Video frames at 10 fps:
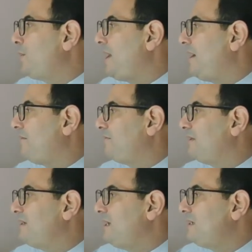
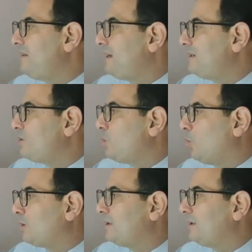have data that is
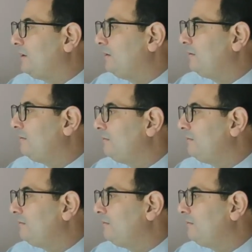ordinal,